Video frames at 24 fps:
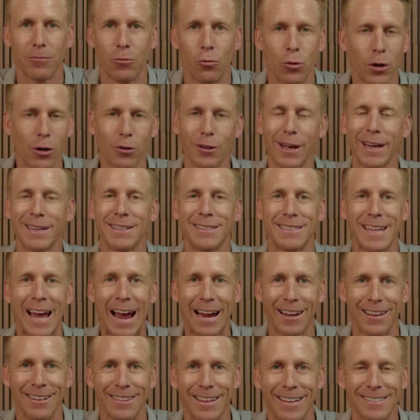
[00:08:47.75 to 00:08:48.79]
don't like
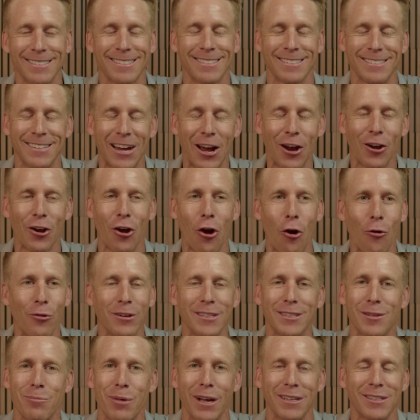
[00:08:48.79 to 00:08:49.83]
tagging. That's not always
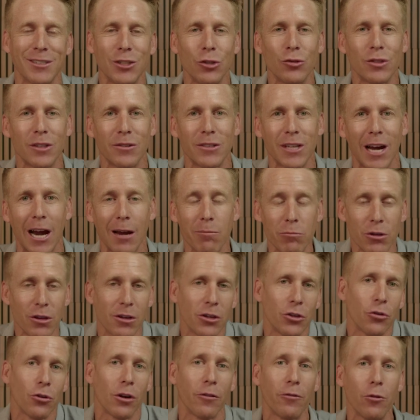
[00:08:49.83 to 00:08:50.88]
the best use of time. You can
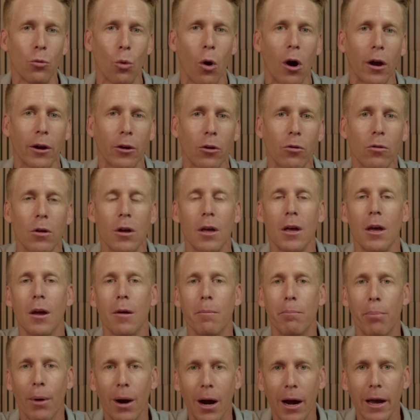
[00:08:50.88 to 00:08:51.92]
do it if you want to,
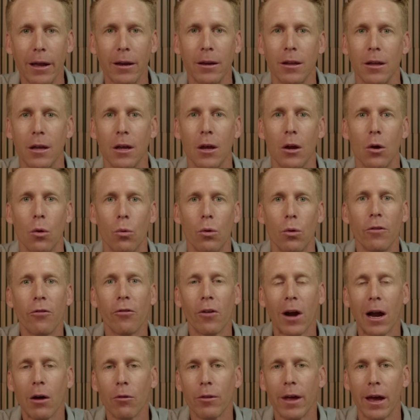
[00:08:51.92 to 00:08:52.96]
but we
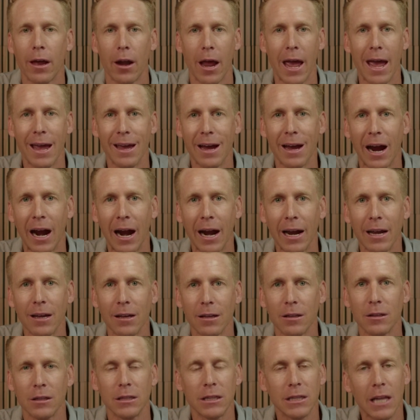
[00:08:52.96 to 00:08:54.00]
found that
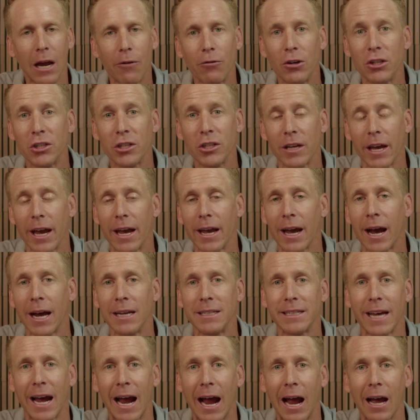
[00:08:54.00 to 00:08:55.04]
leveraging AI
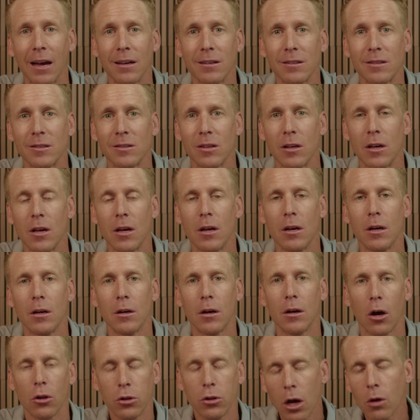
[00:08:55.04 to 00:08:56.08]
tags,
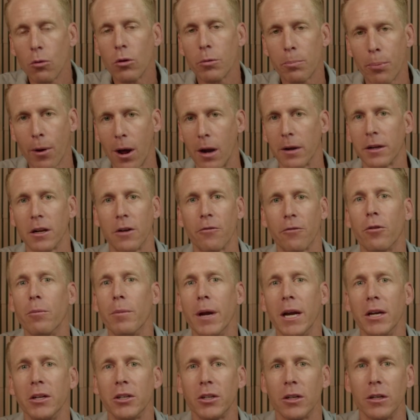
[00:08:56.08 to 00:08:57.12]
along with product
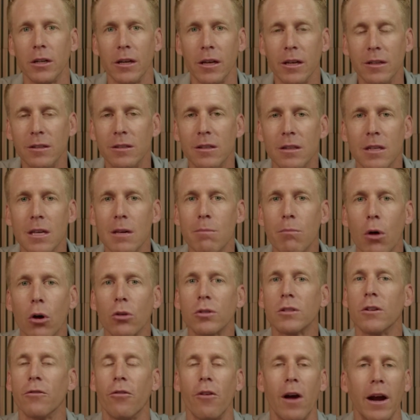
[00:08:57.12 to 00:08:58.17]
information, is the
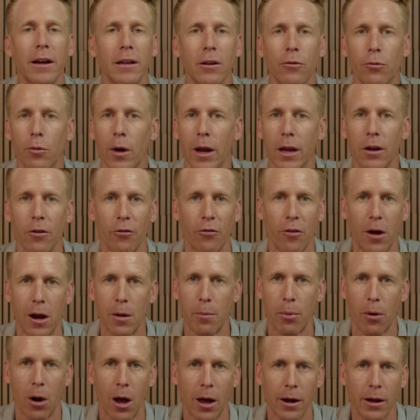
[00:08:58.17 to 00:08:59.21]
most effective way to find
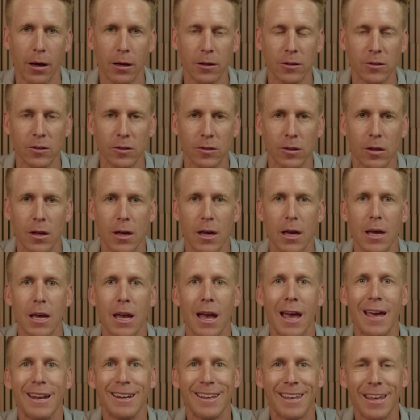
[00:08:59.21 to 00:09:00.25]
products
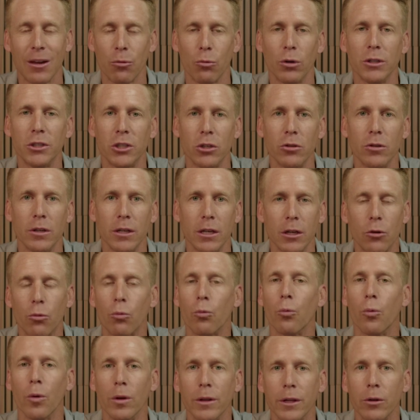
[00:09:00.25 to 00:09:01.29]
and get what you need
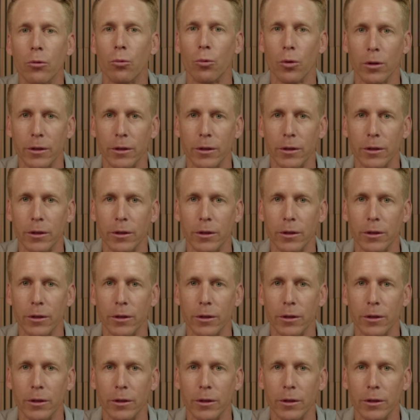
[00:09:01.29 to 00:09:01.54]
really, really